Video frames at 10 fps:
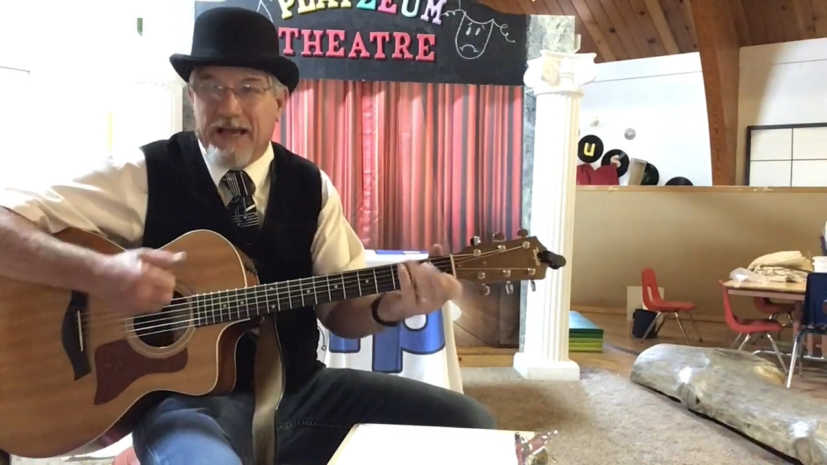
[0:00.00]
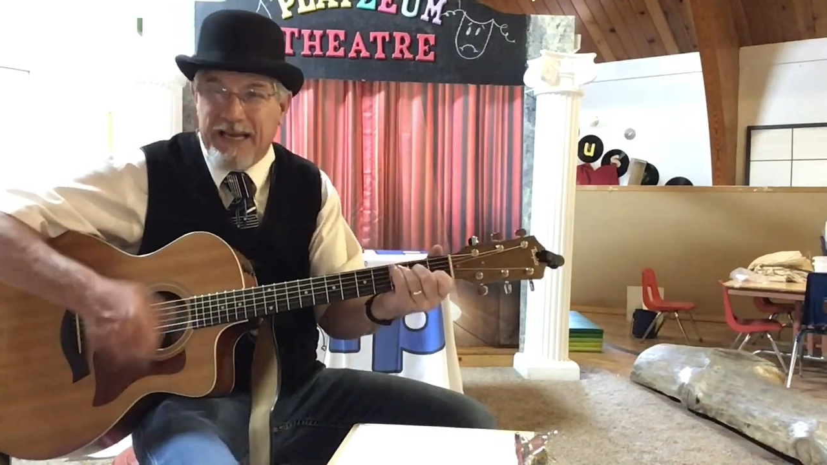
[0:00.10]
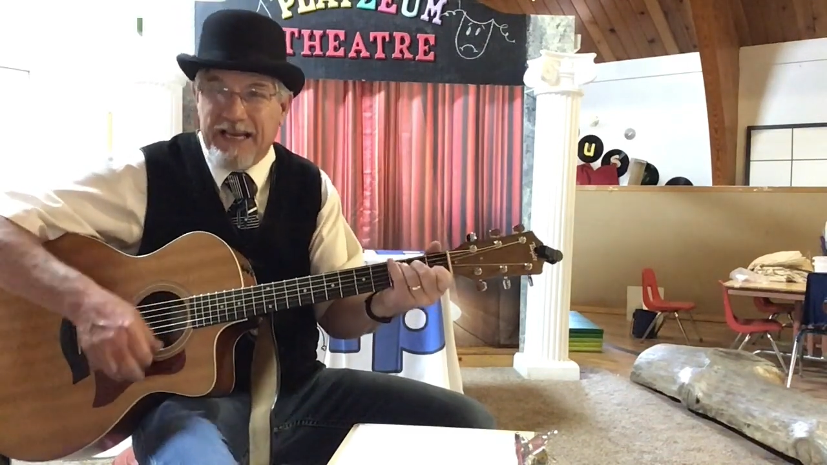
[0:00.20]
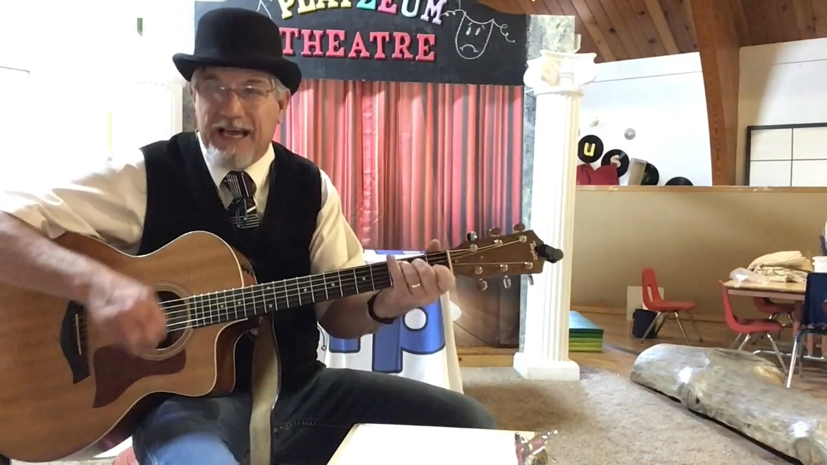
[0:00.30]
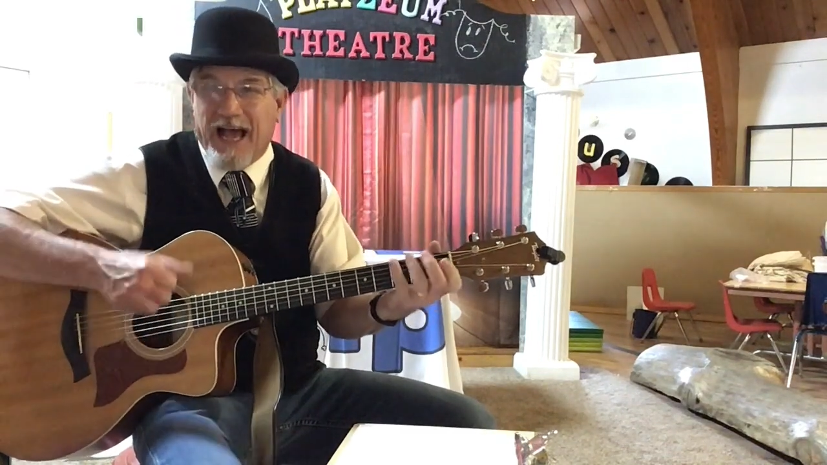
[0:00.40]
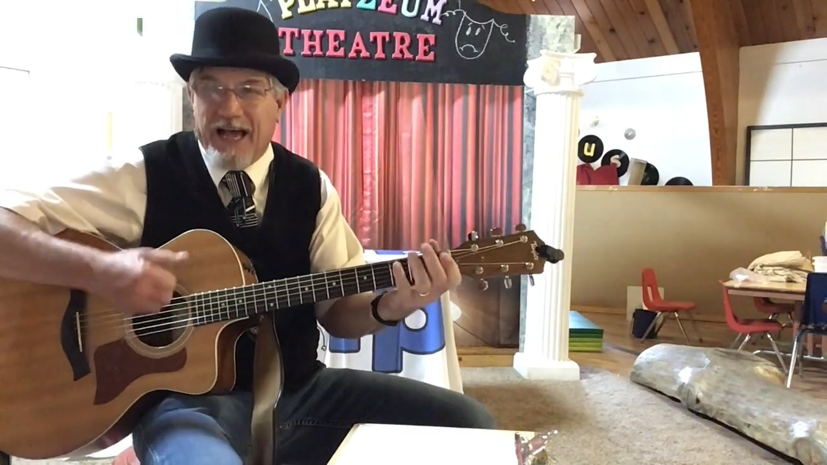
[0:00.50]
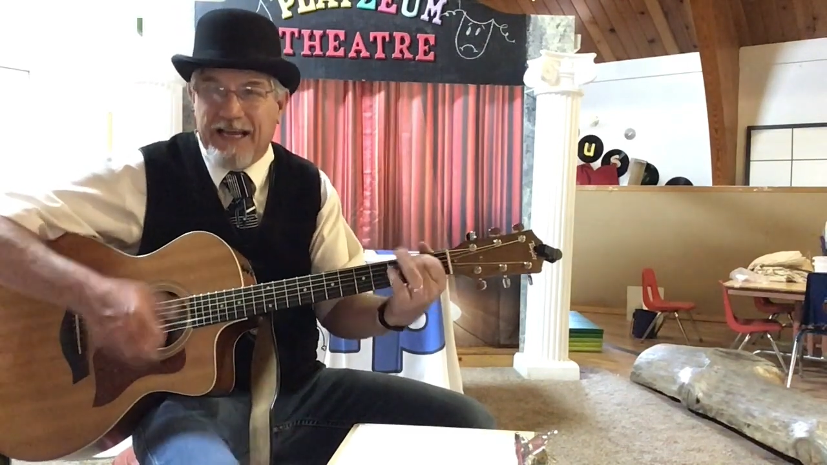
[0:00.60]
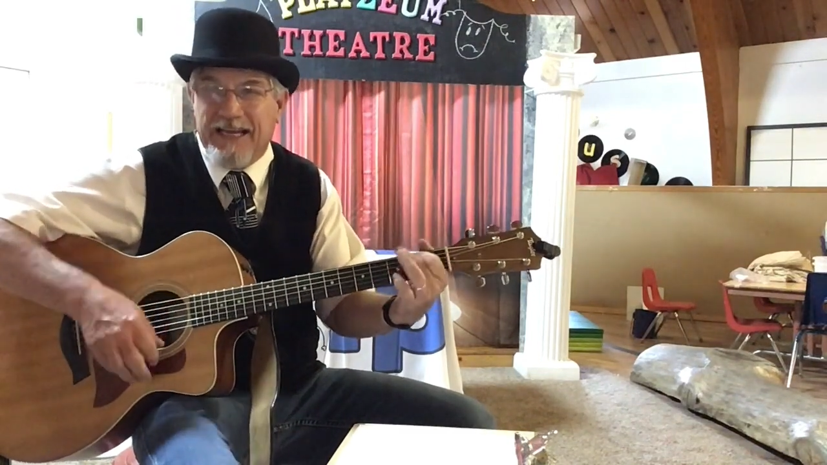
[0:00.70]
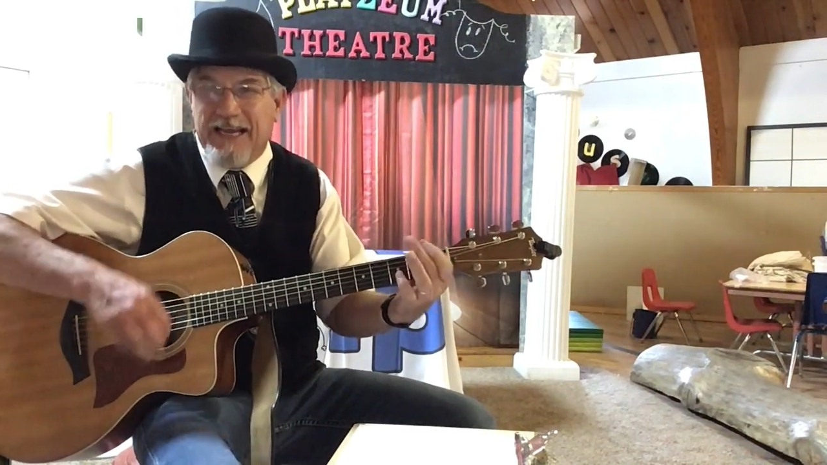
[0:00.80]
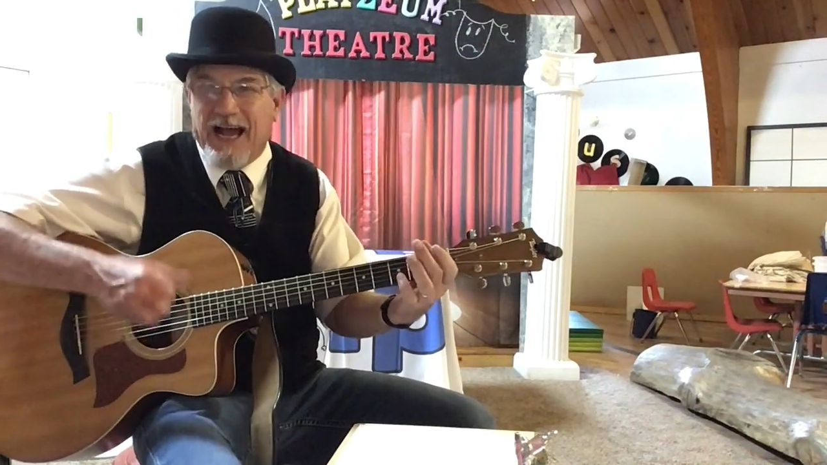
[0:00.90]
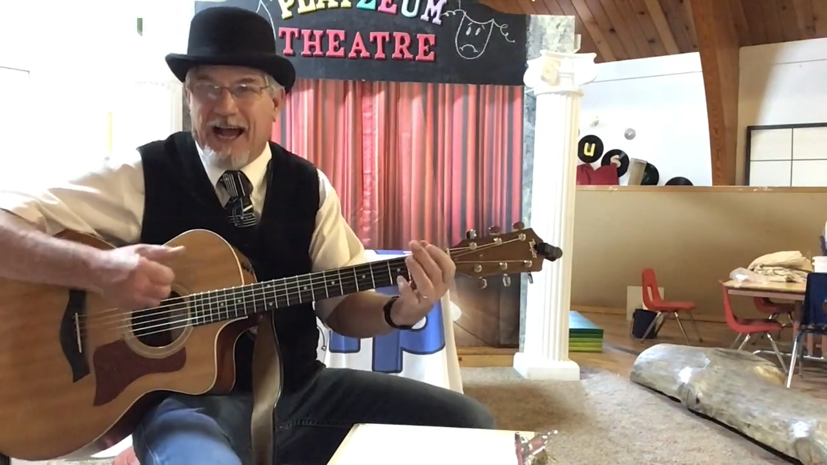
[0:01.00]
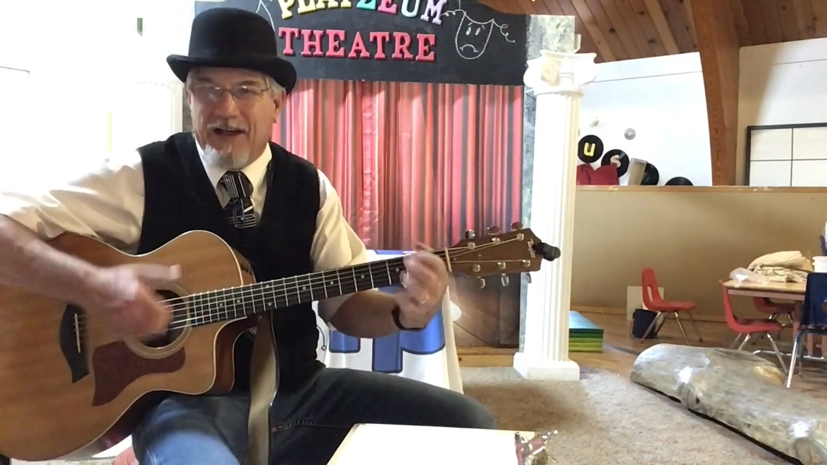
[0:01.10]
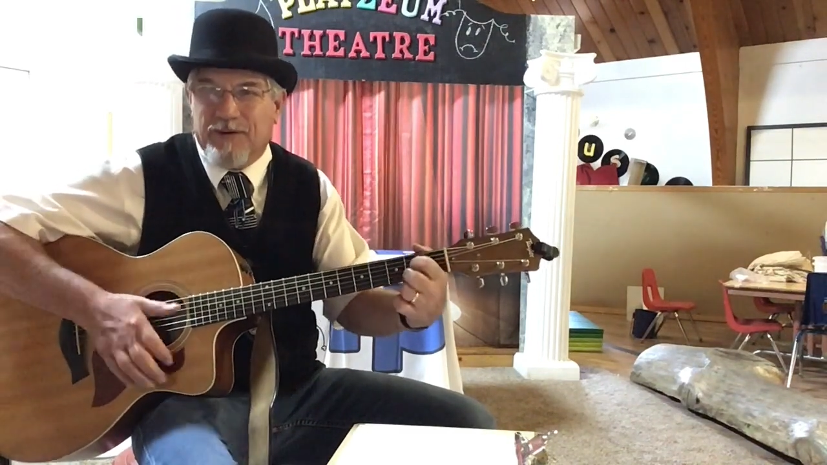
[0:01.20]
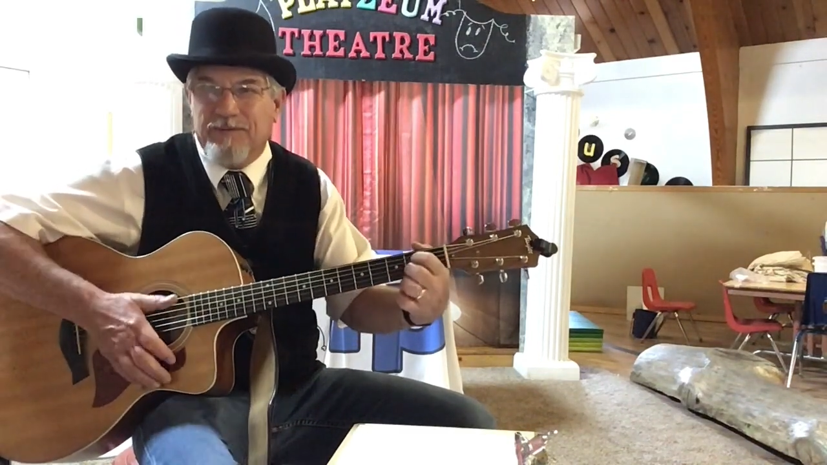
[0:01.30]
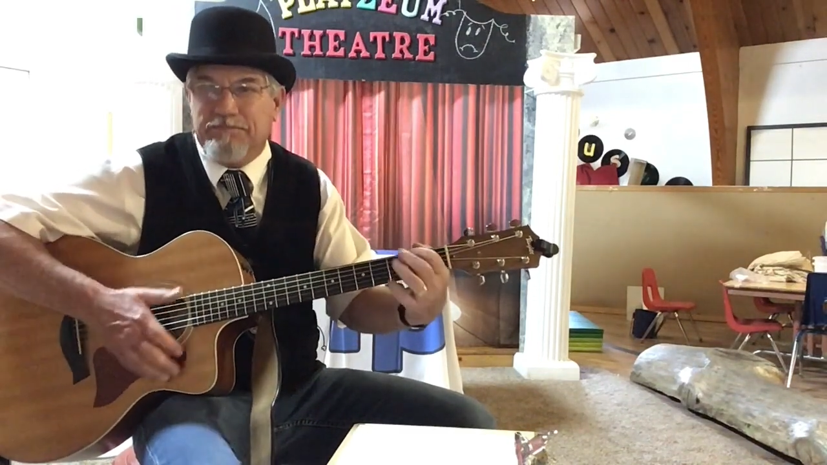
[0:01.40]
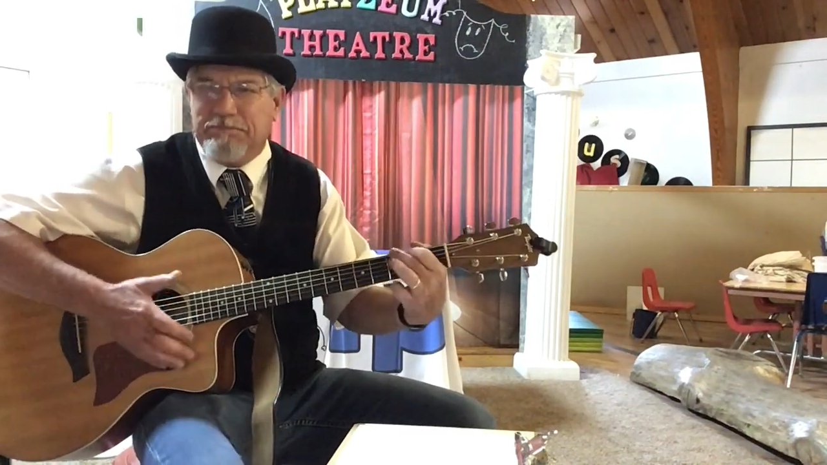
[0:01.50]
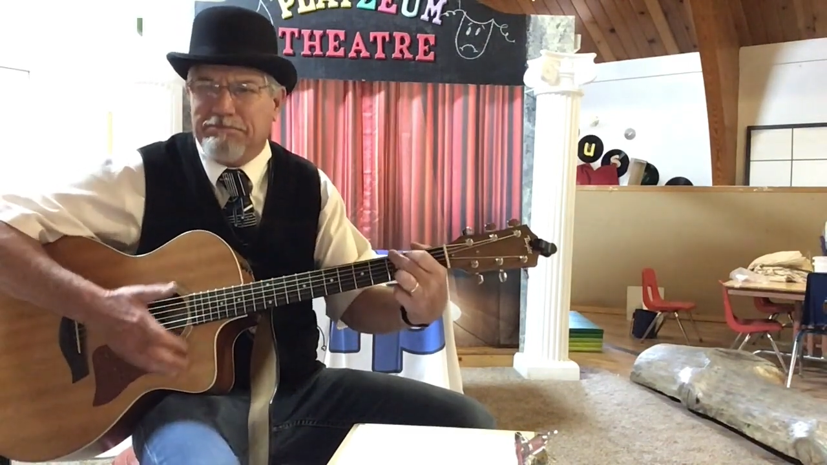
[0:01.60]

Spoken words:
E-I-E-I-O.